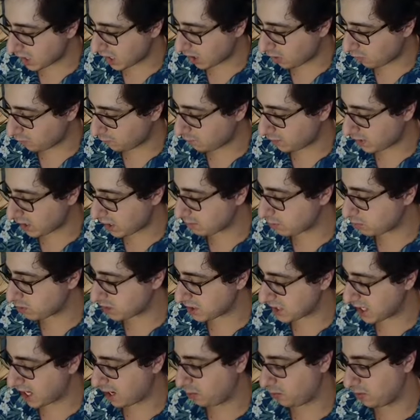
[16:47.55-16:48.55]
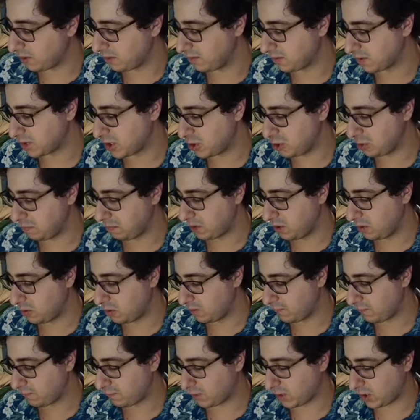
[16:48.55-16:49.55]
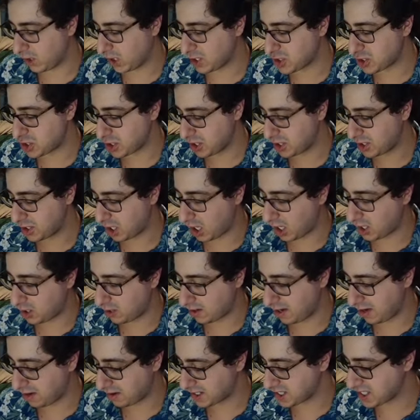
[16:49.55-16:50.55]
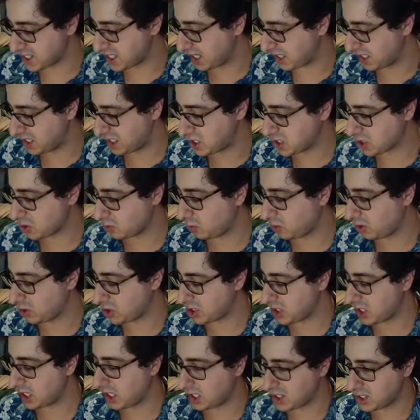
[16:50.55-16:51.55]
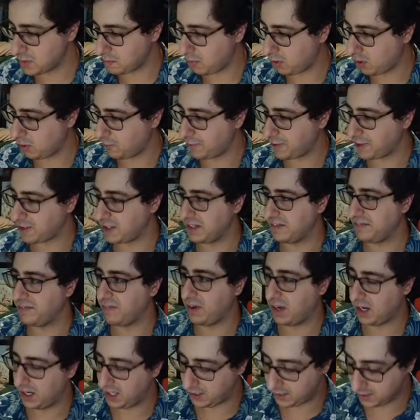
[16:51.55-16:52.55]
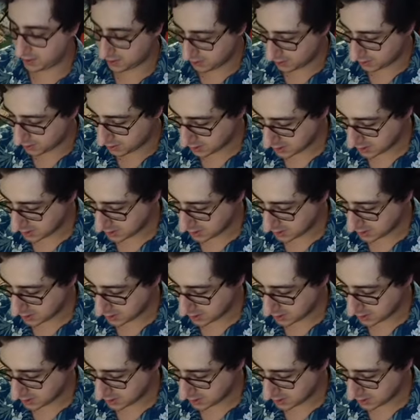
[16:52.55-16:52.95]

I don't vibe with that one. Cubone, Frillish, Daughter, and a Centiskorch. That's perfectly fine.